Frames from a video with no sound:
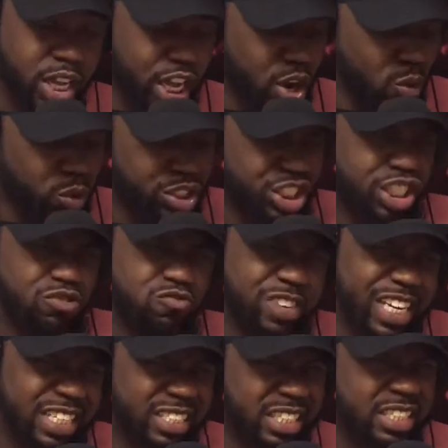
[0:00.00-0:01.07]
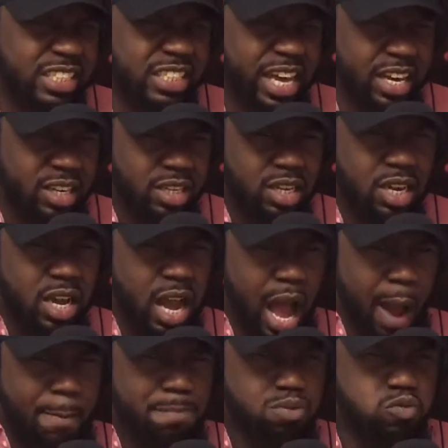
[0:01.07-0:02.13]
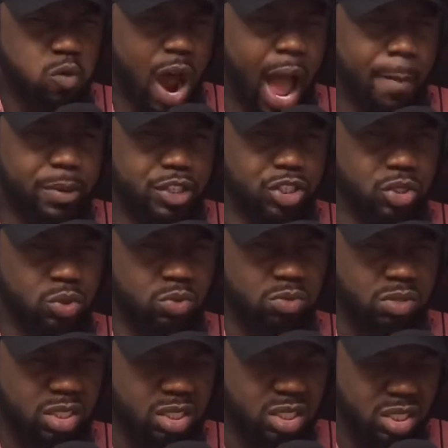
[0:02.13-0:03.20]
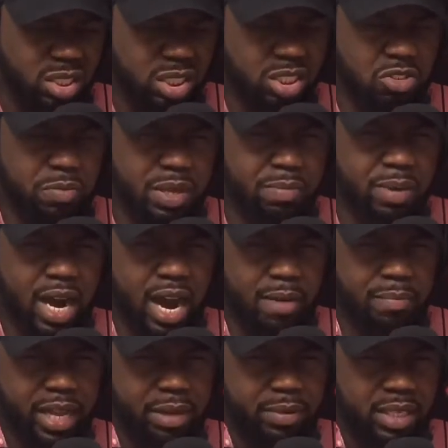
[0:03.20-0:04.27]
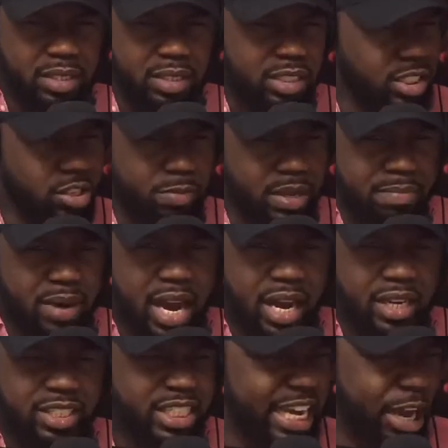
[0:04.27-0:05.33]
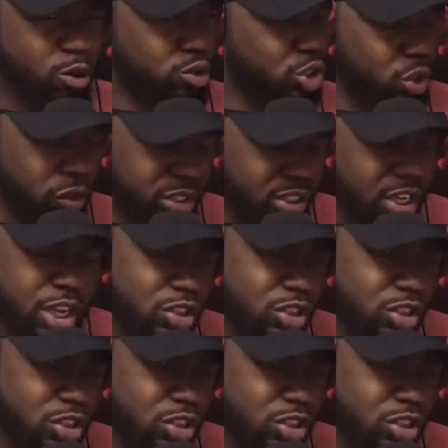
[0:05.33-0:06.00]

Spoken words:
And when she read this letter, I promise you, she'll be mine, baby. She'll be mine. She ain't got no choice.